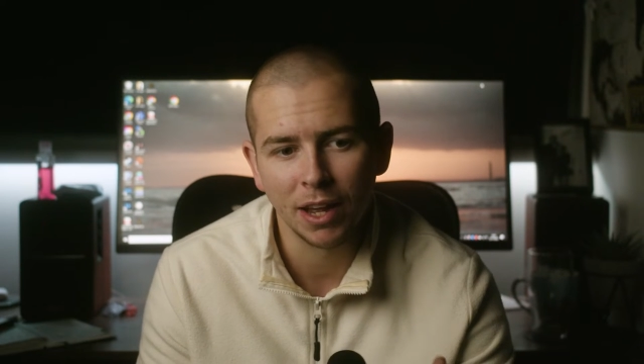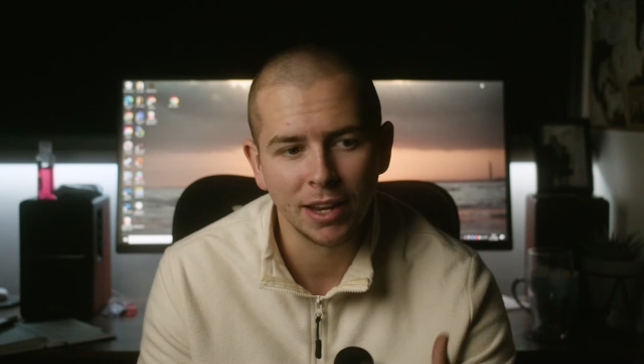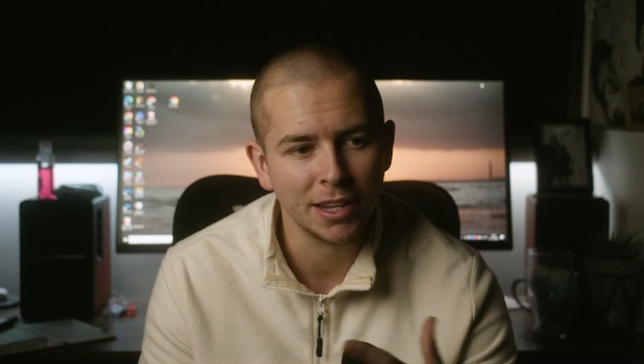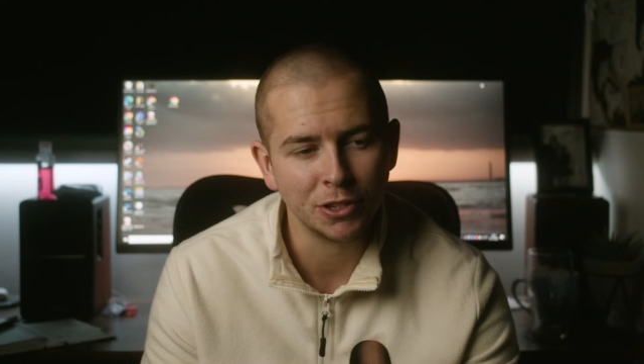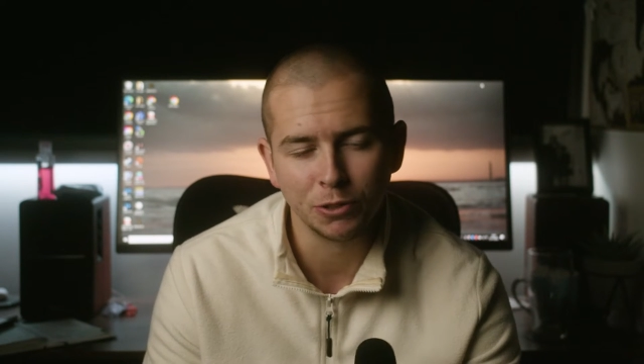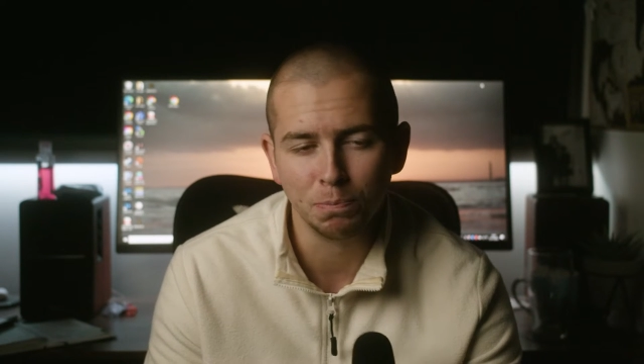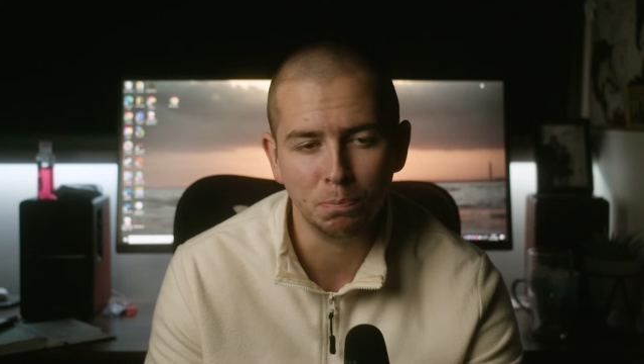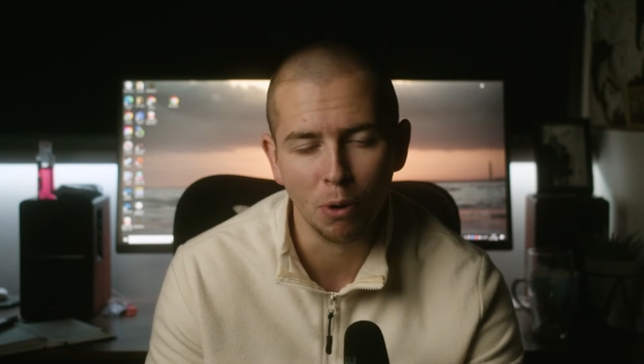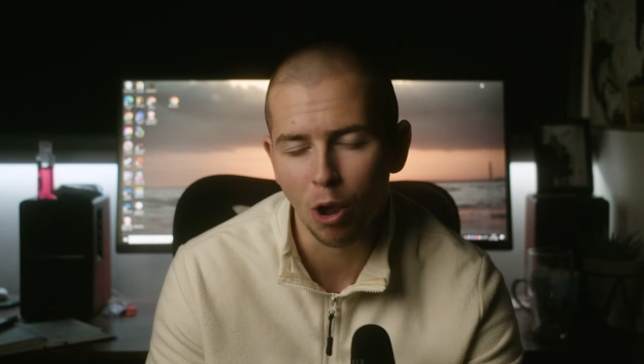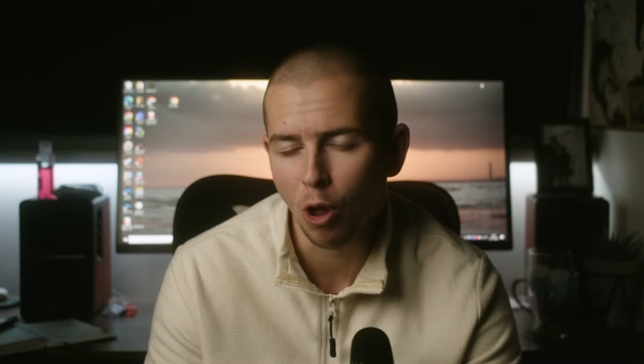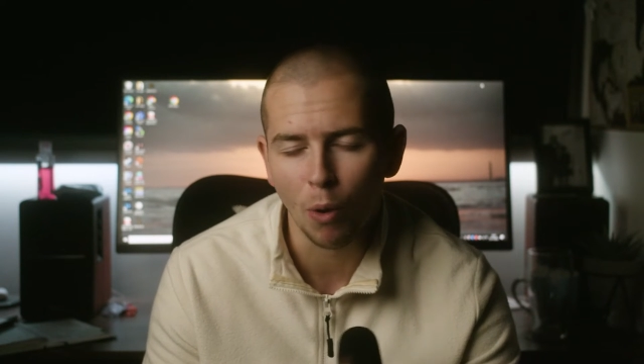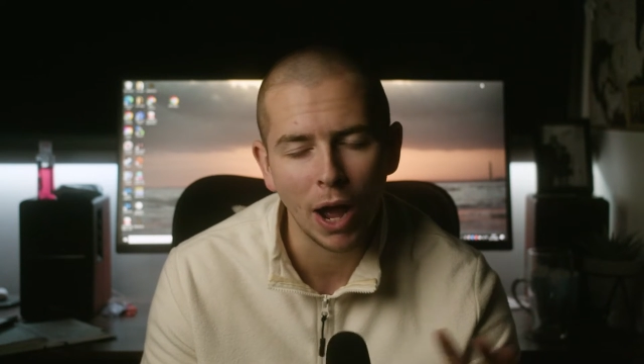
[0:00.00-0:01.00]
and he just
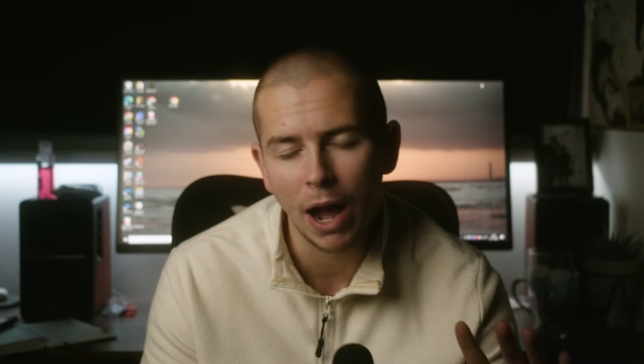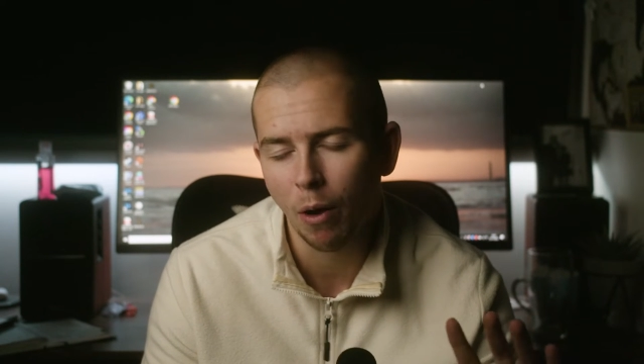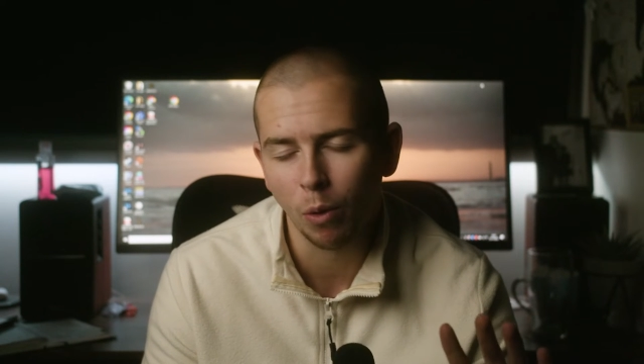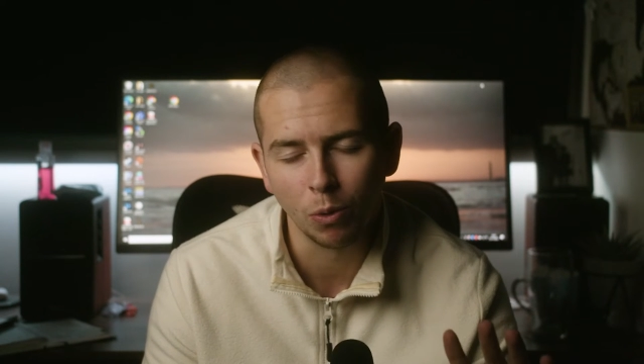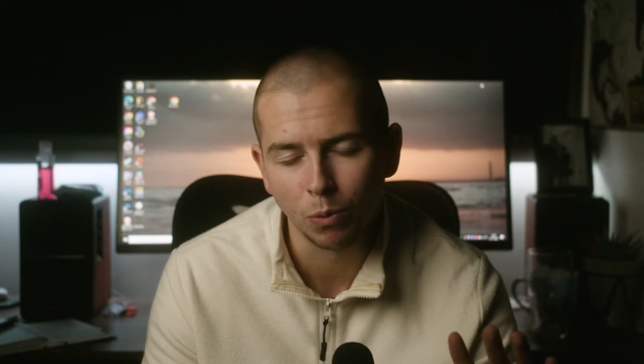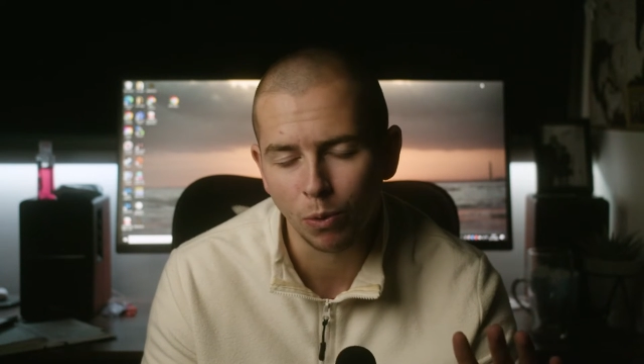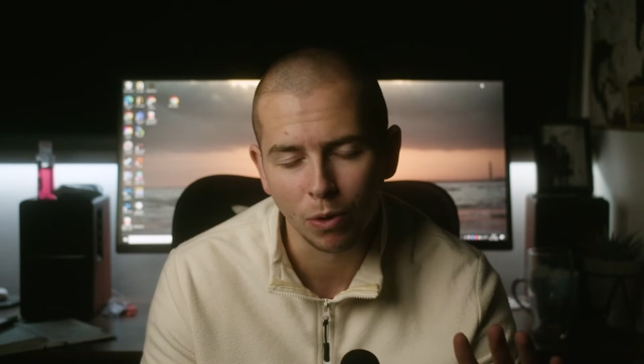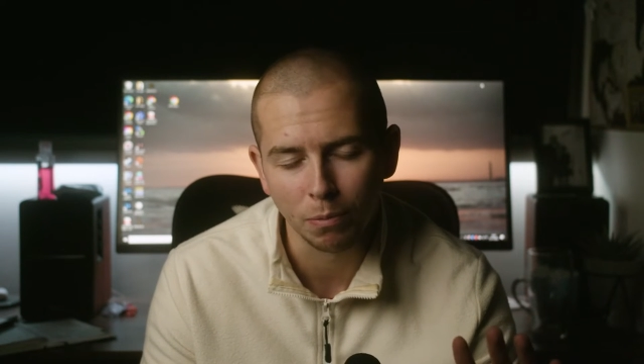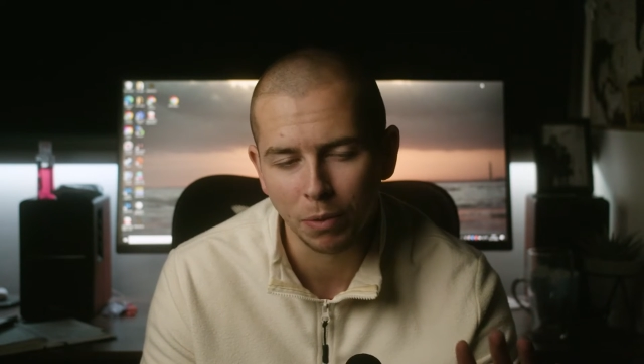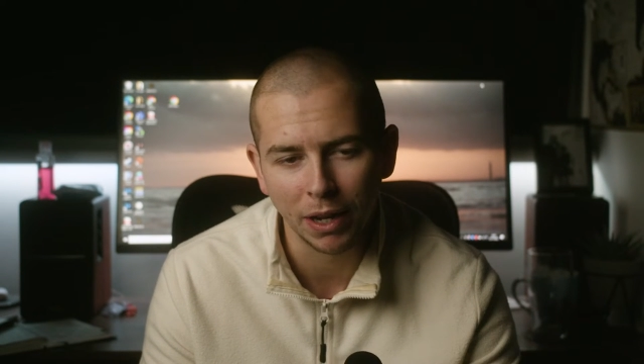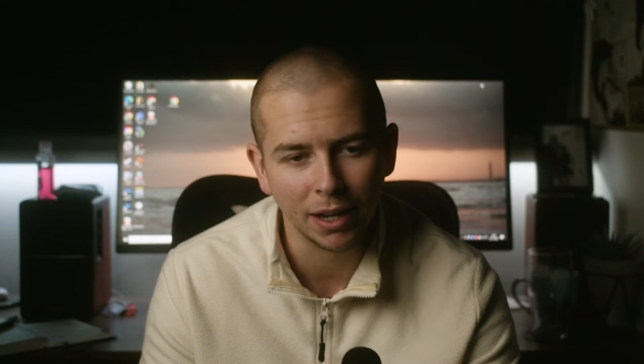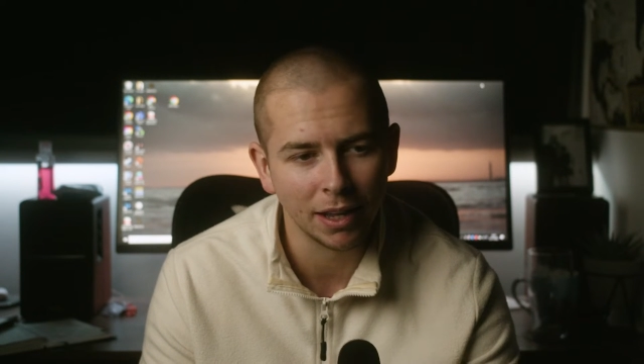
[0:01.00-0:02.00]
blew it out of the water
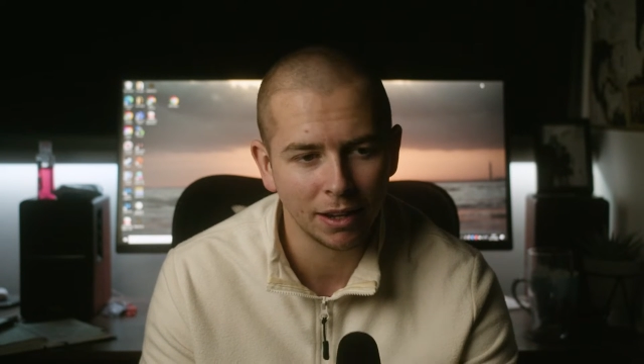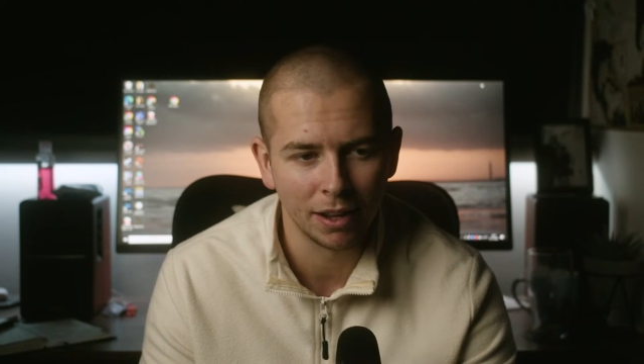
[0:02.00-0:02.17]
completely.